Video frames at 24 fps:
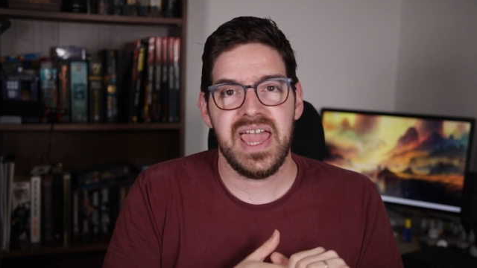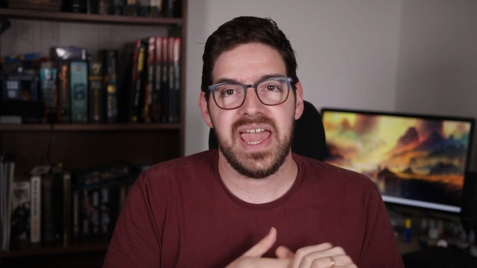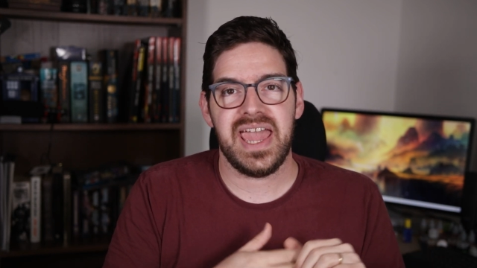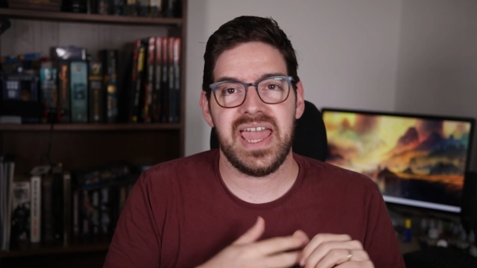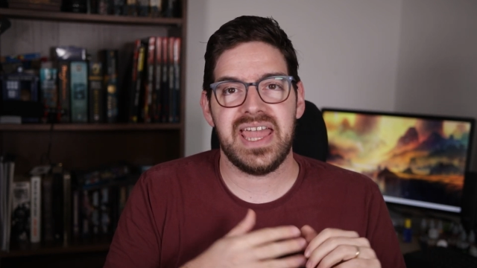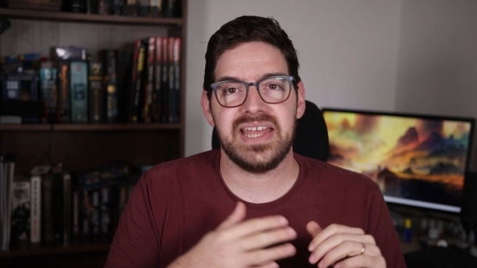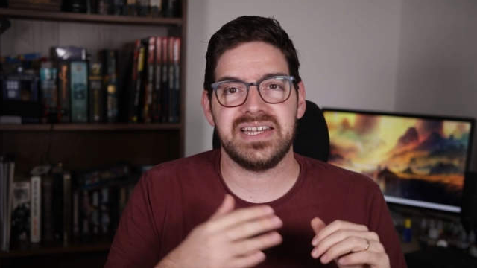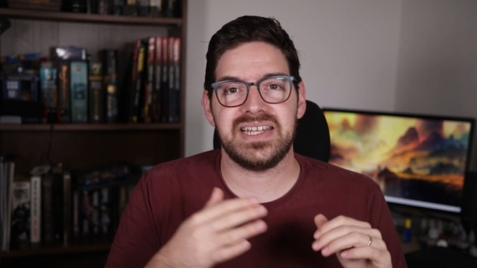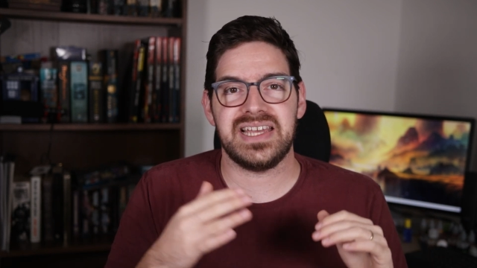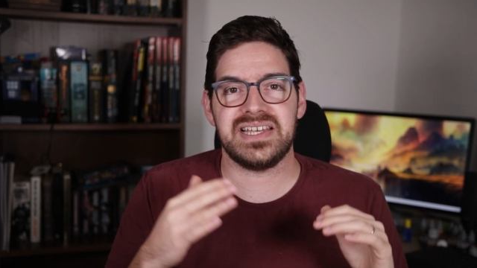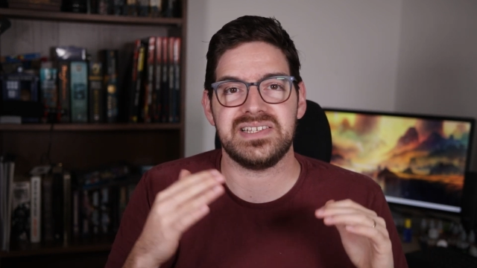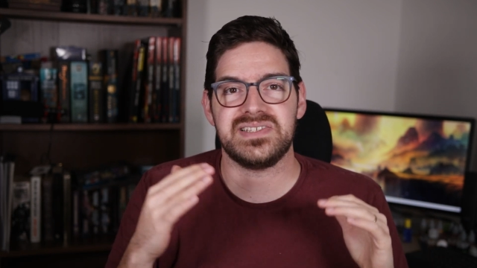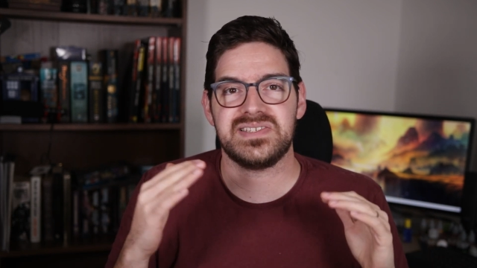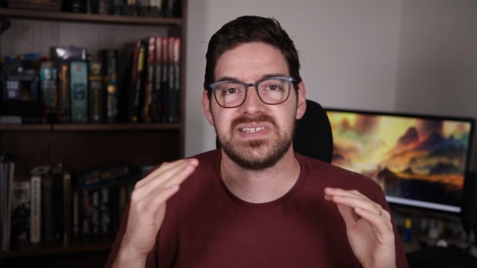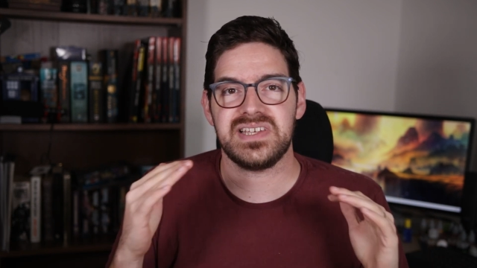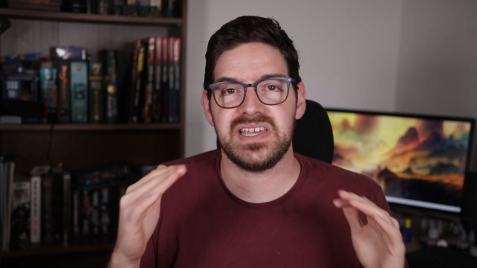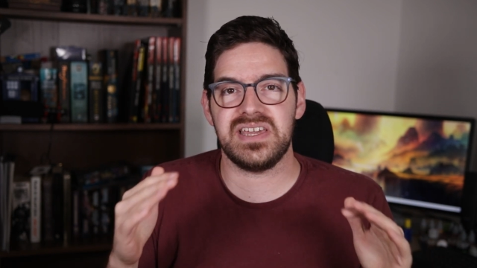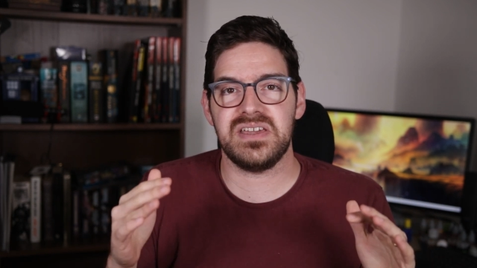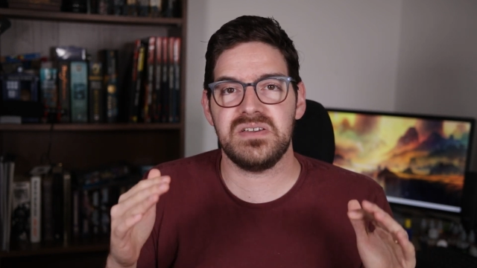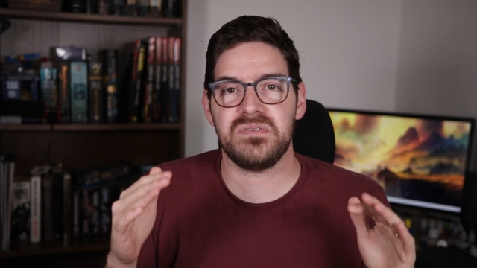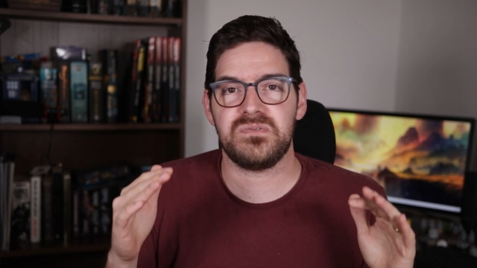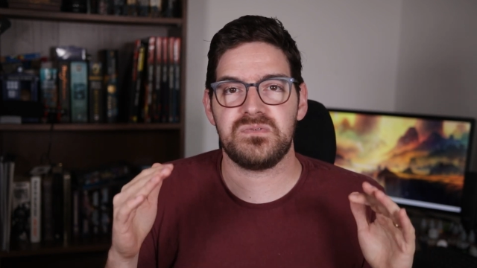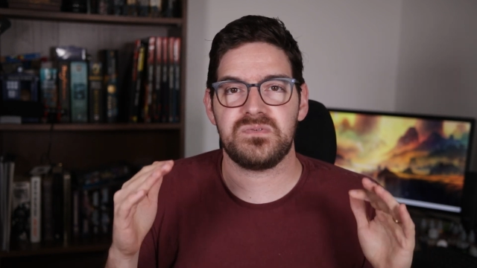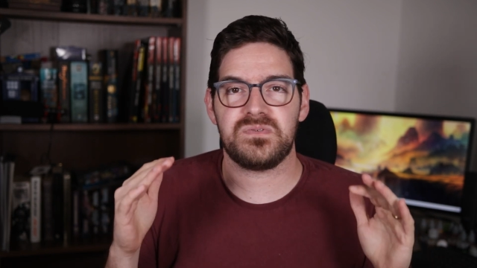and as
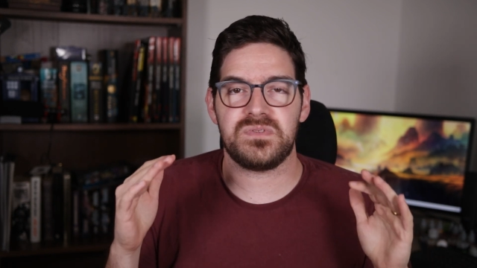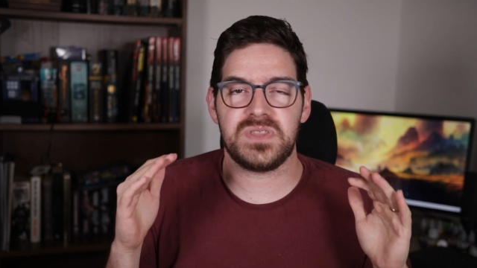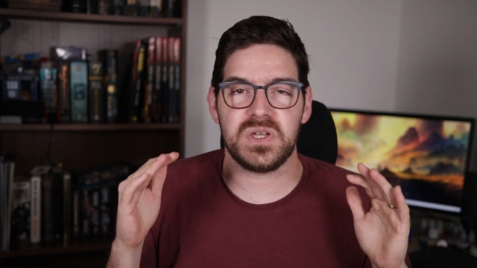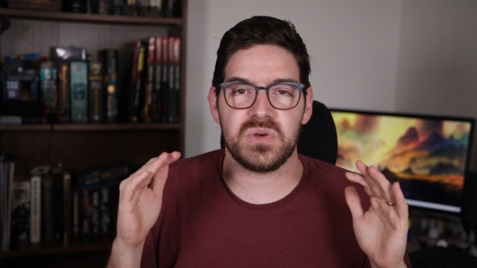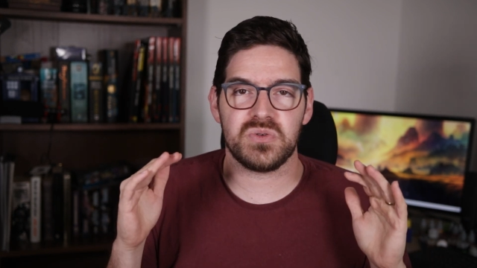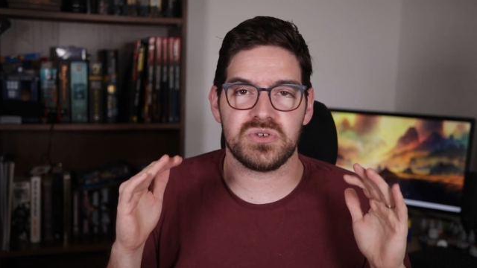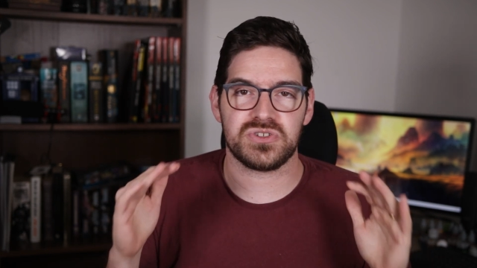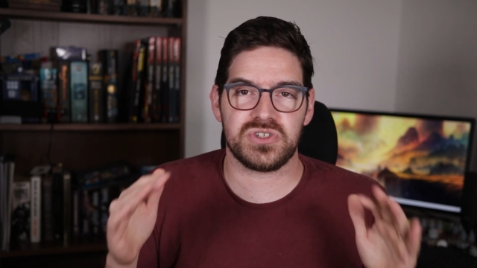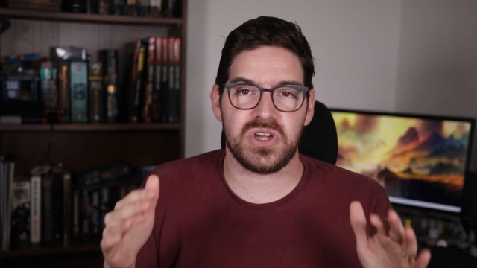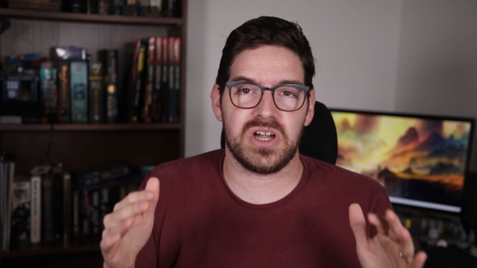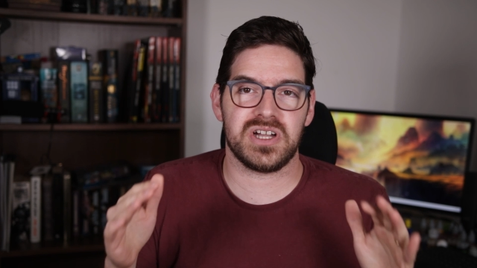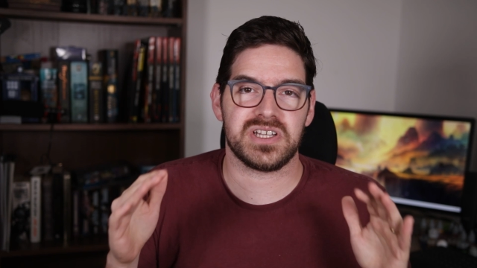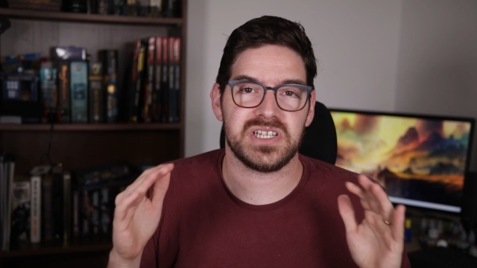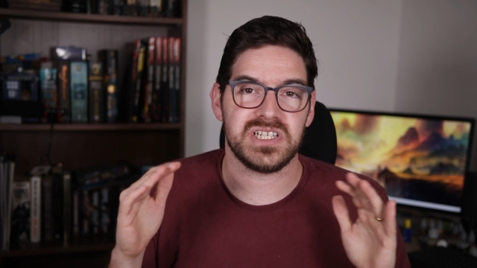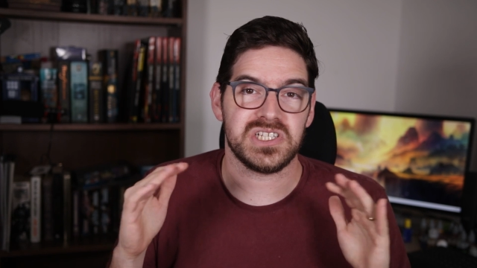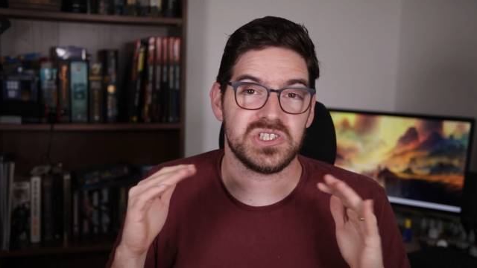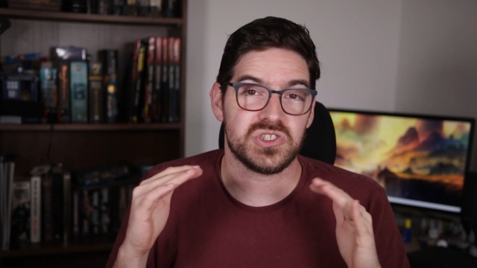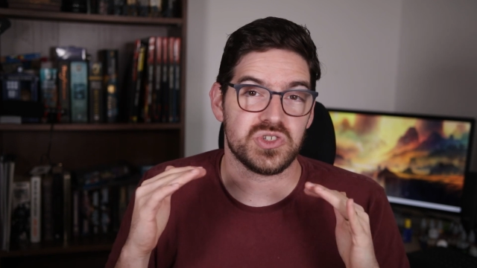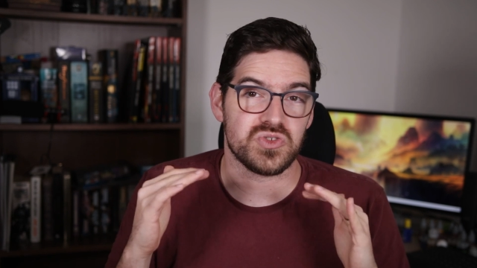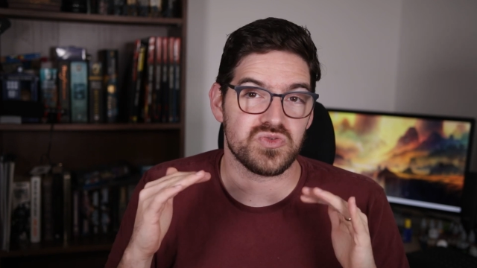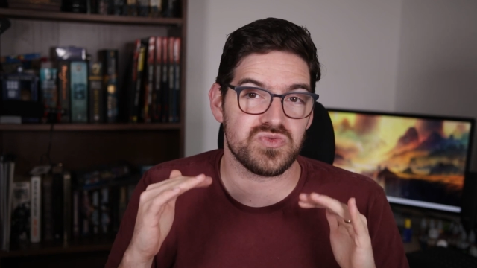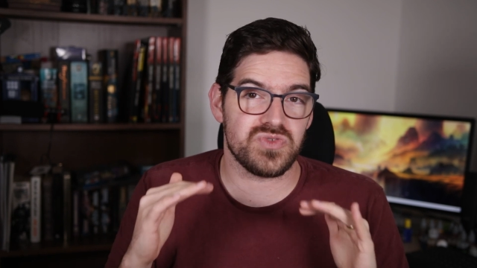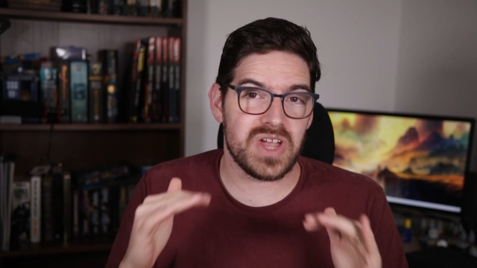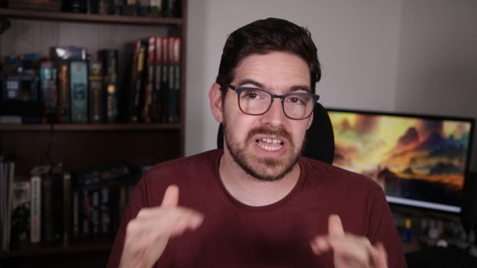if they were talking
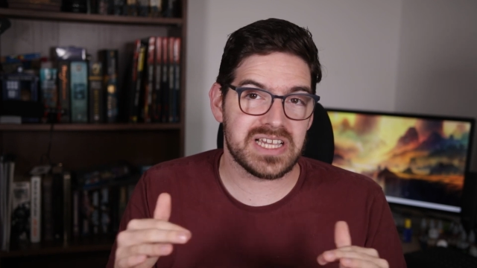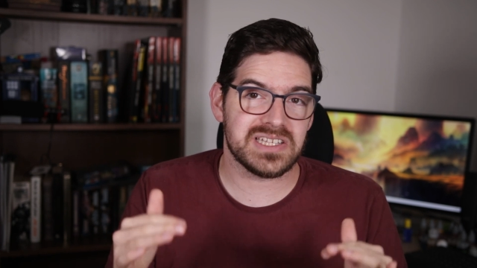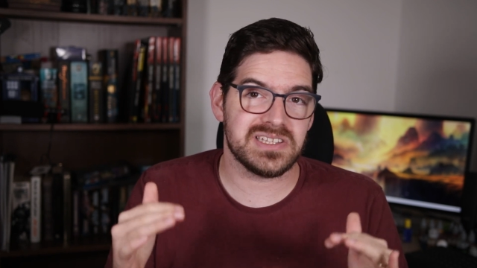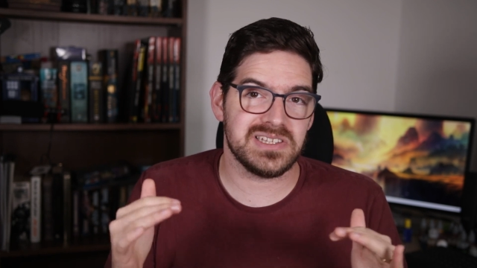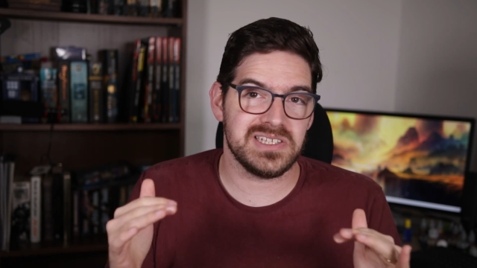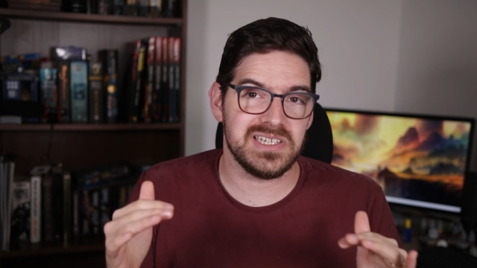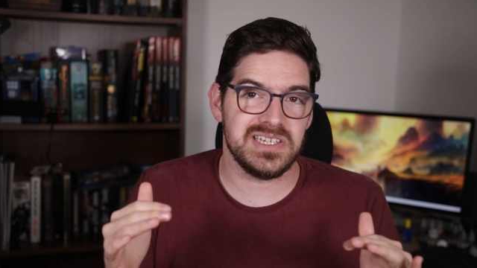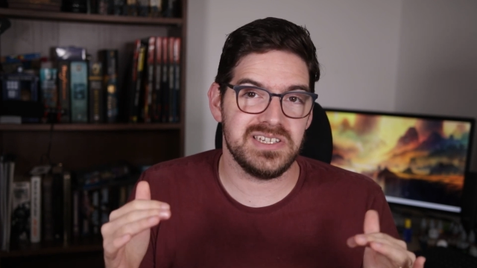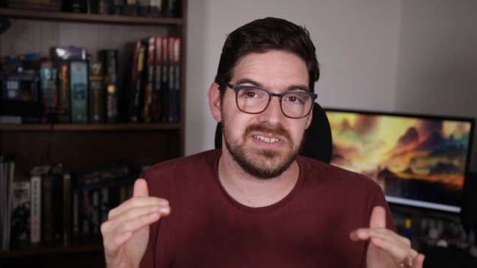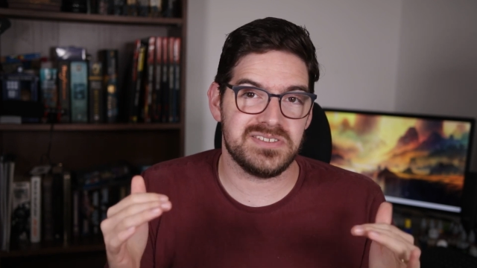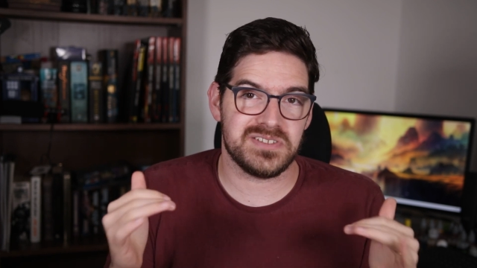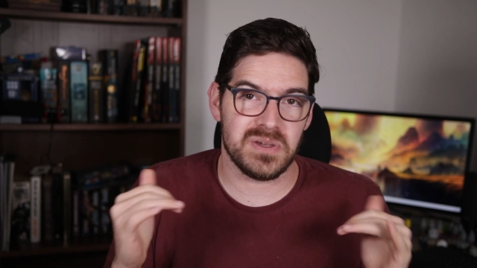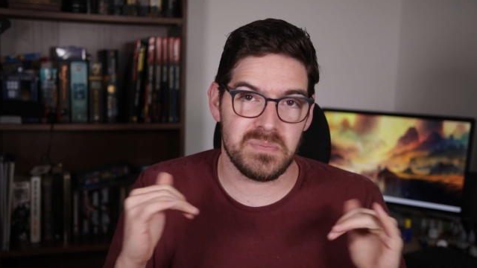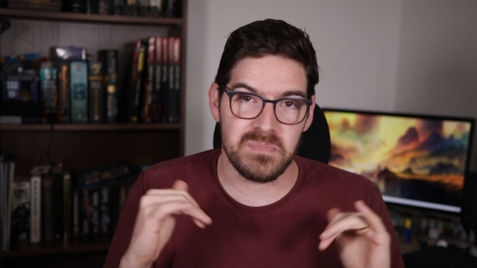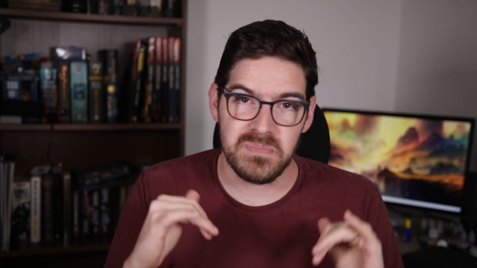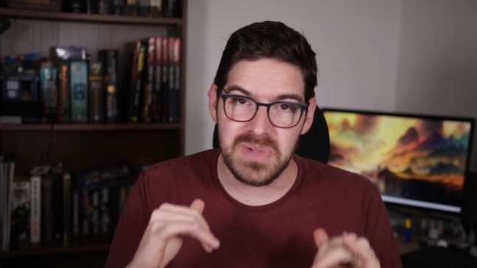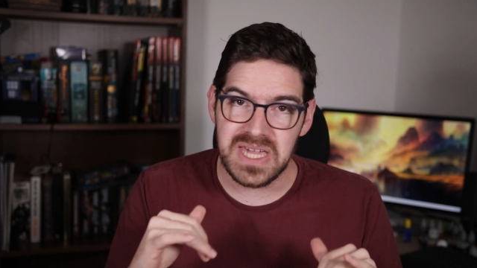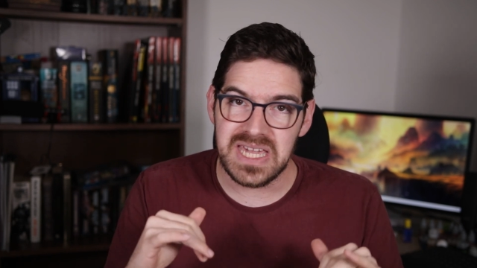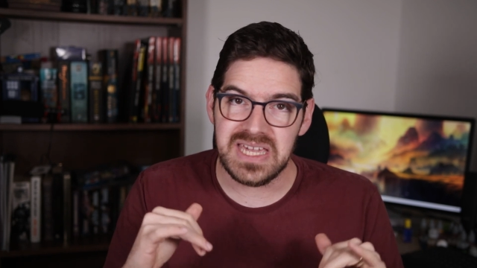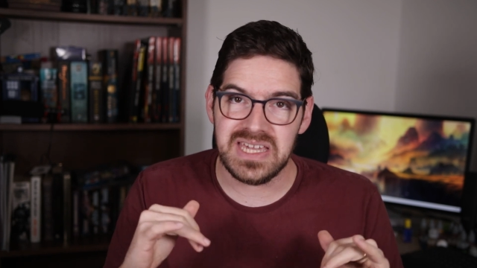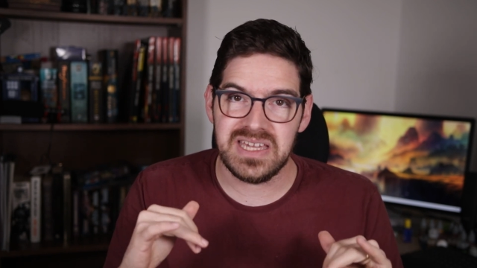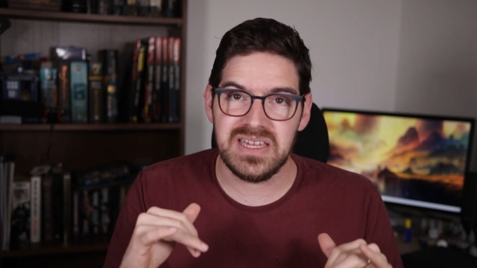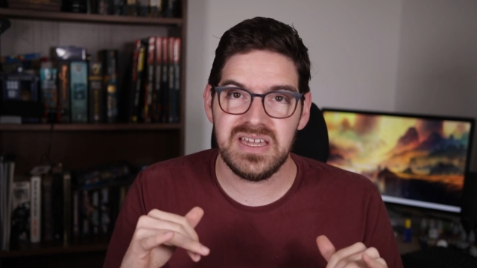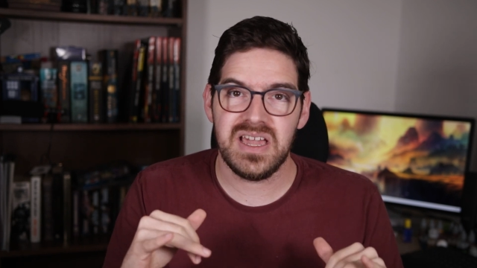directly to
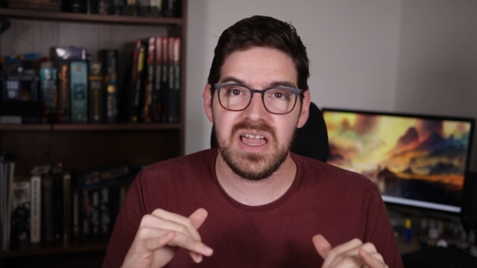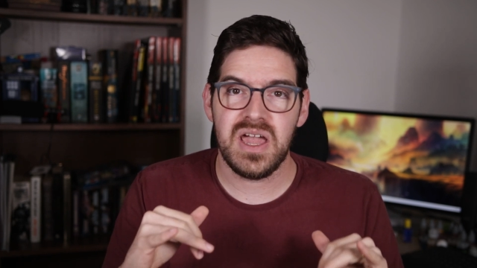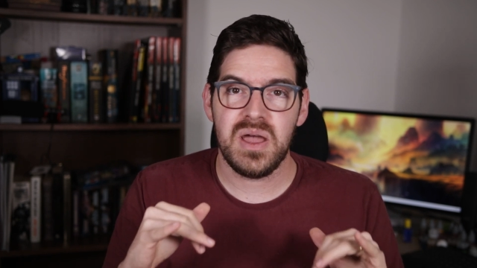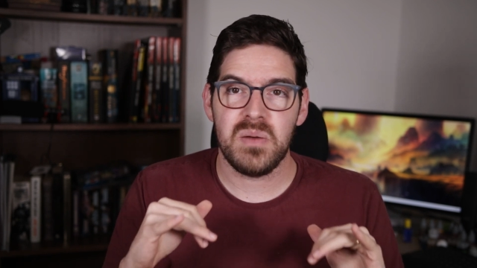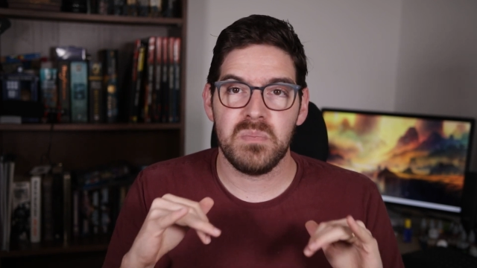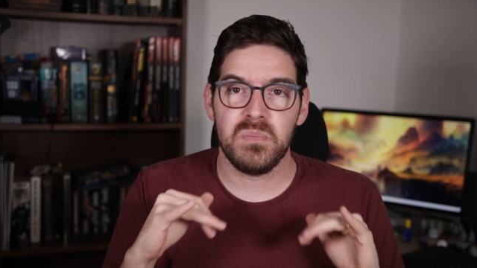me,